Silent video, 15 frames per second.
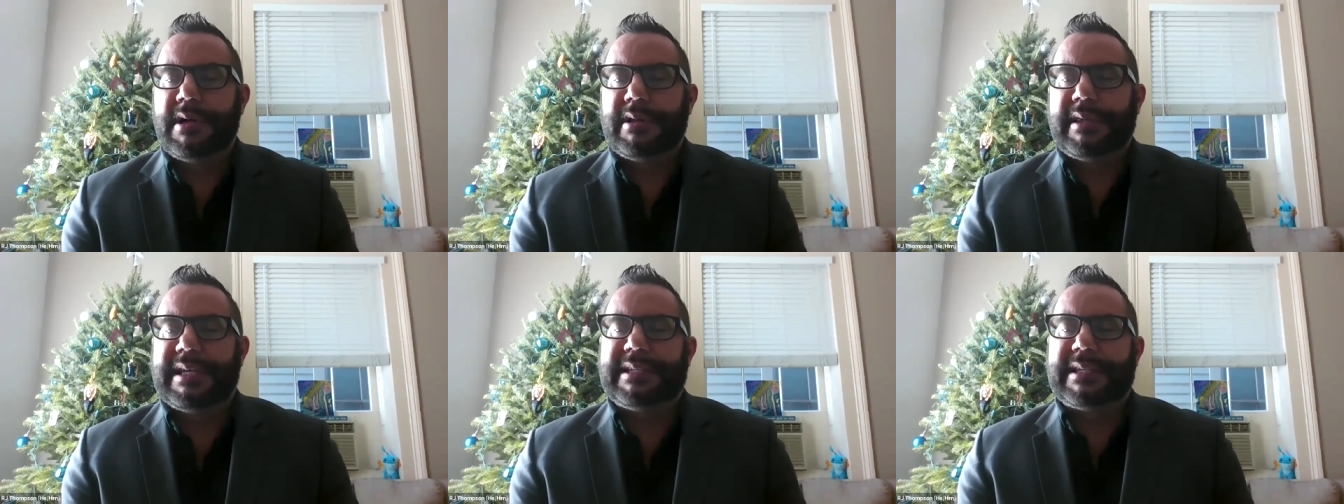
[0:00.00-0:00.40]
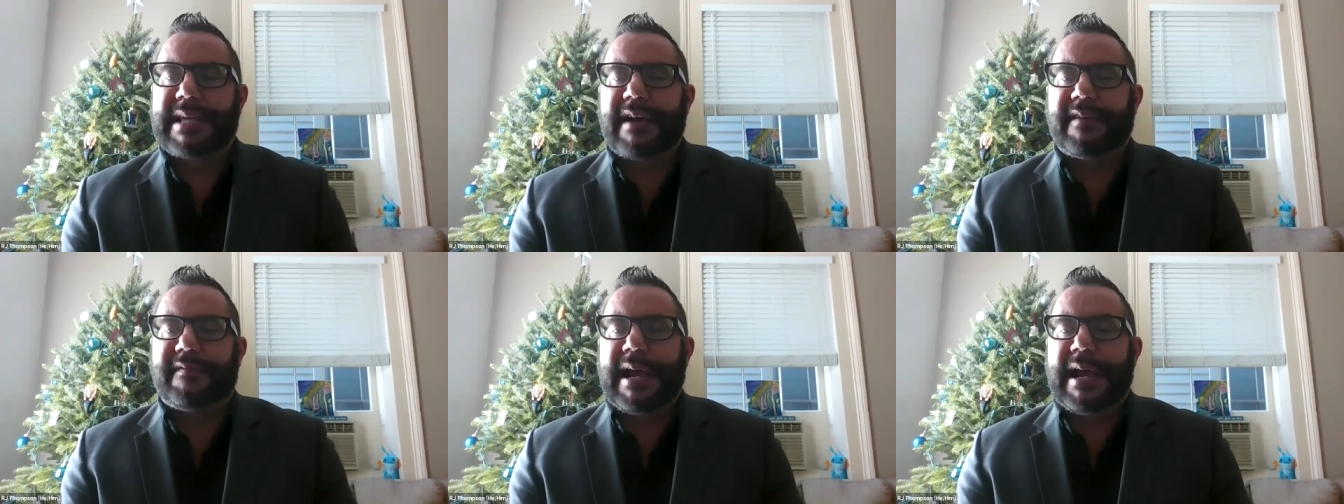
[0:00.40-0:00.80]
these
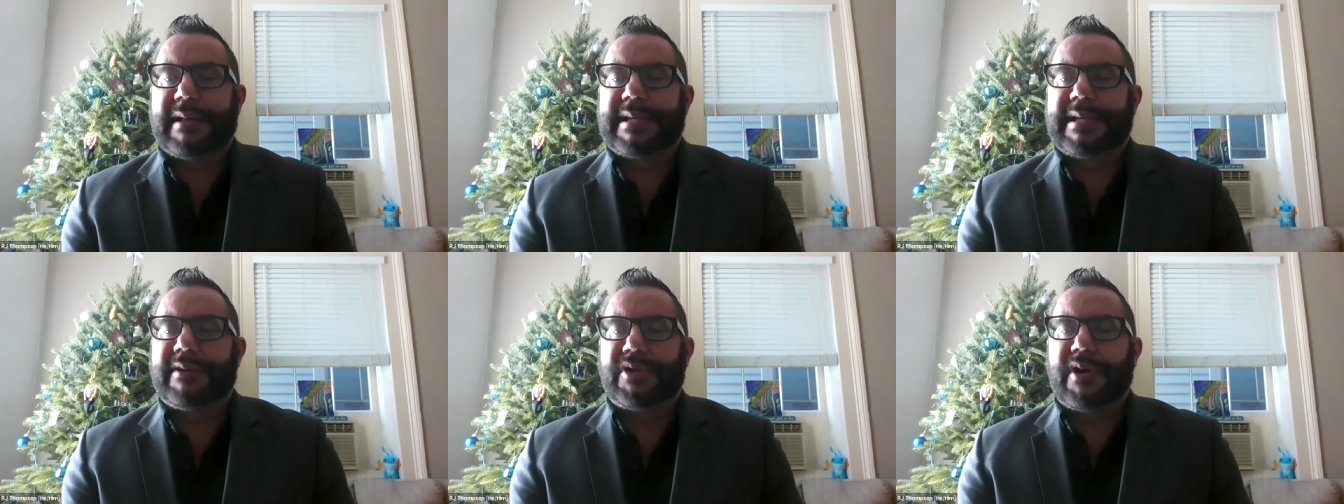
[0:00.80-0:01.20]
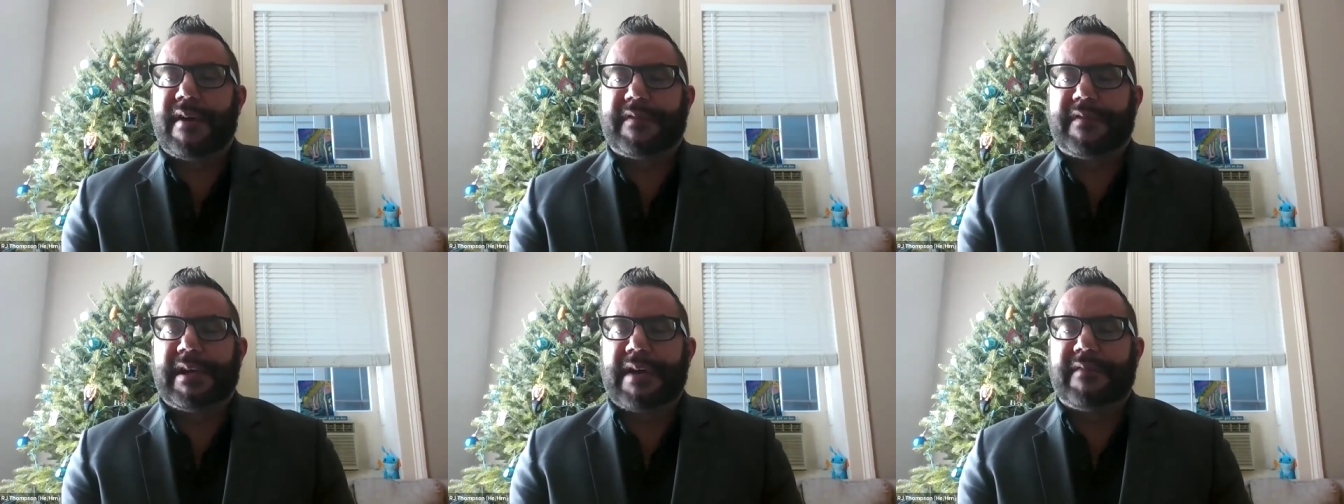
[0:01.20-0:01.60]

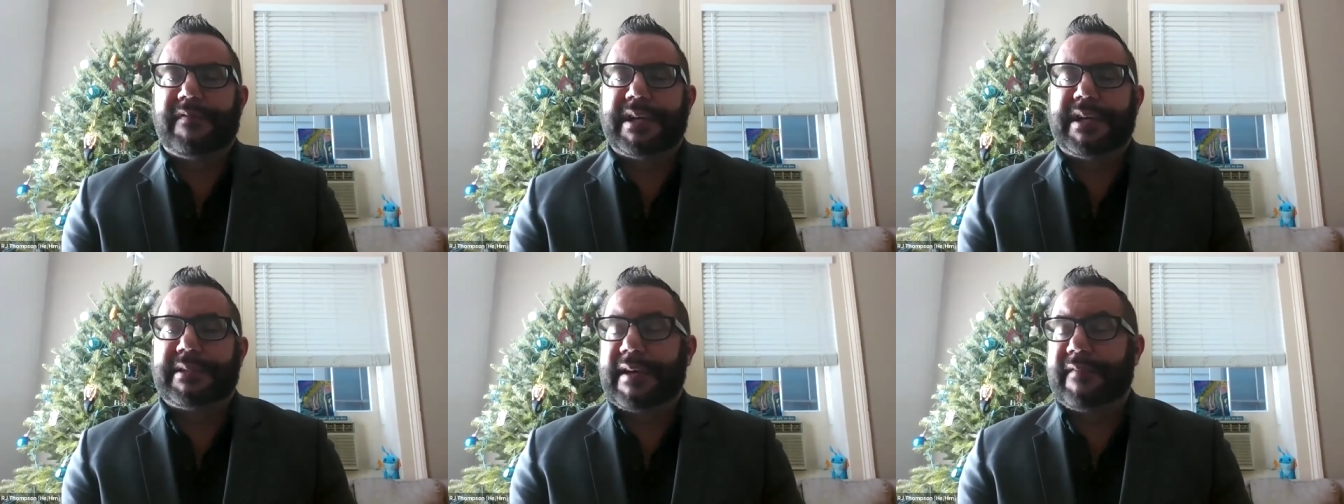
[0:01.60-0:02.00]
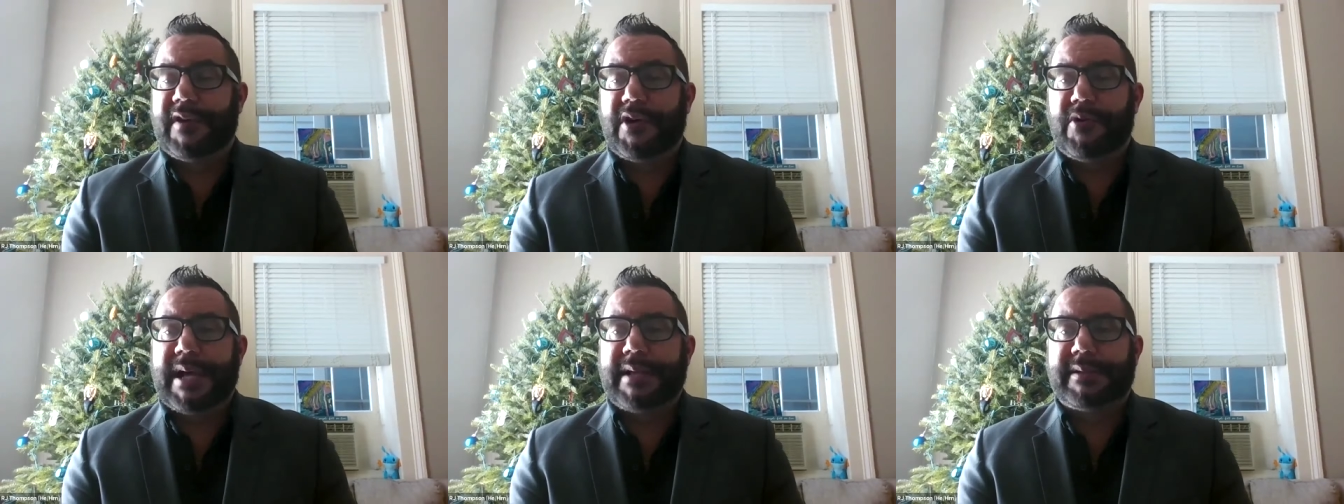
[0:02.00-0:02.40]
anti-trafficking advocates have
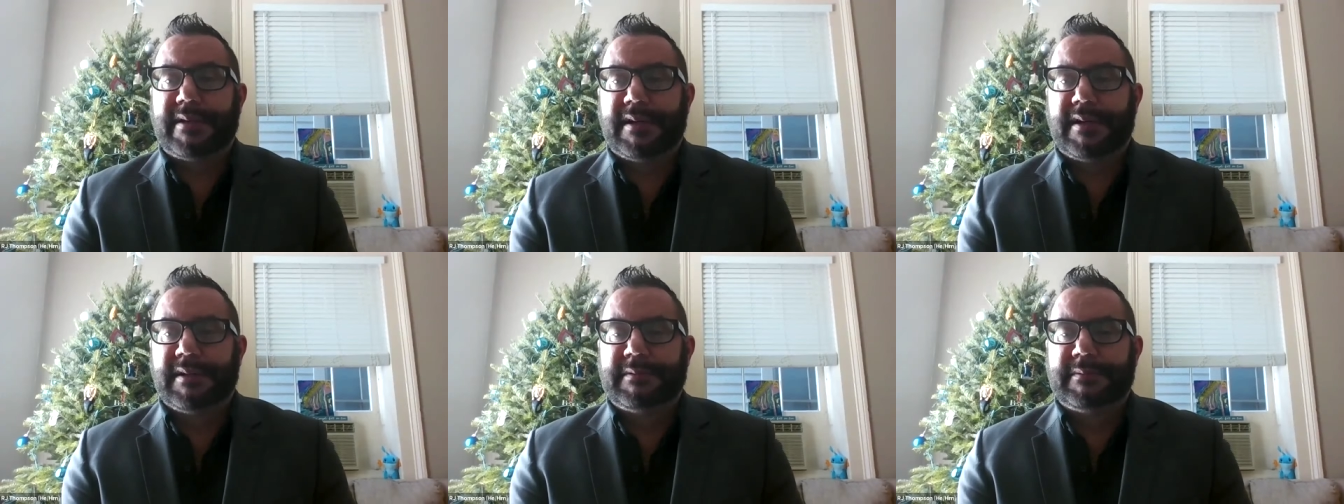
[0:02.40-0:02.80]
no answer.